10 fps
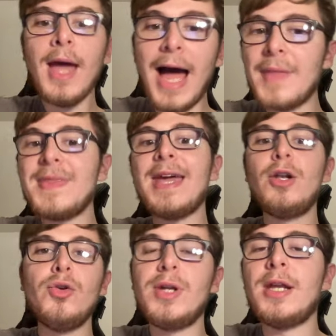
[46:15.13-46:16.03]
and then
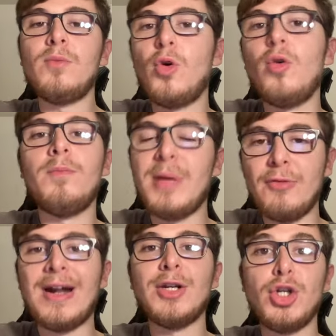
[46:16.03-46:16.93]
Lunin will be
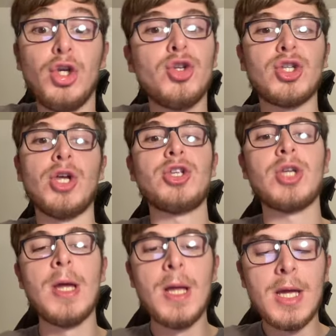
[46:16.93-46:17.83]
rendered useless.
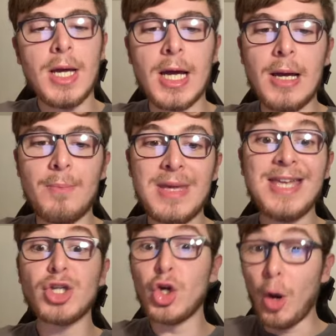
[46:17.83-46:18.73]
He
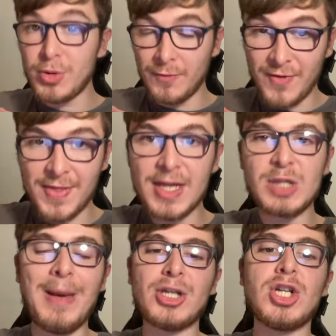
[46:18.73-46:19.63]
is a good option for
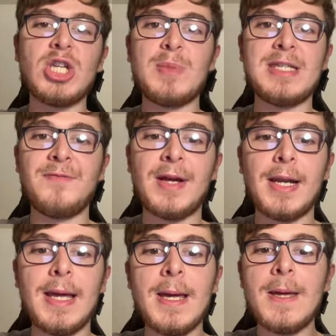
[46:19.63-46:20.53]
this match day
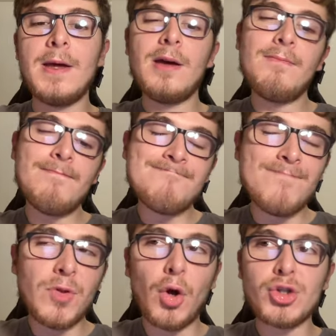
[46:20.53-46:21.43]
specifically.
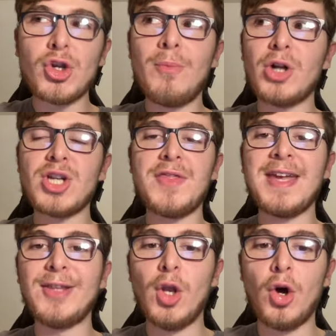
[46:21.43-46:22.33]
Not so much, I think,
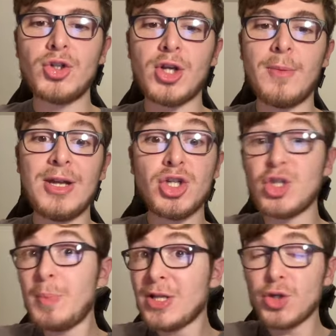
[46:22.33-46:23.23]
in the long term. It just
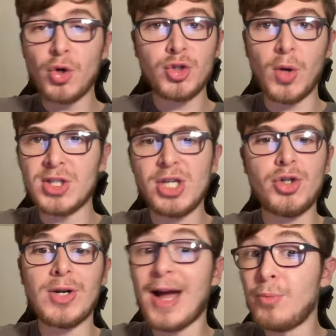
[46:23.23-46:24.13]
depends on Courtois'
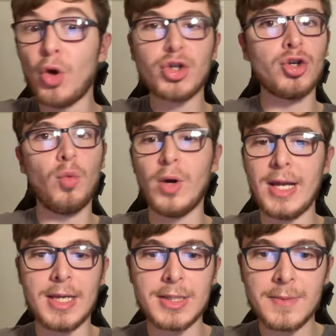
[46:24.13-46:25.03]
injury. I'm not sure what it
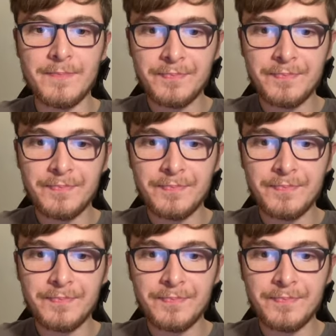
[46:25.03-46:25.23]
is.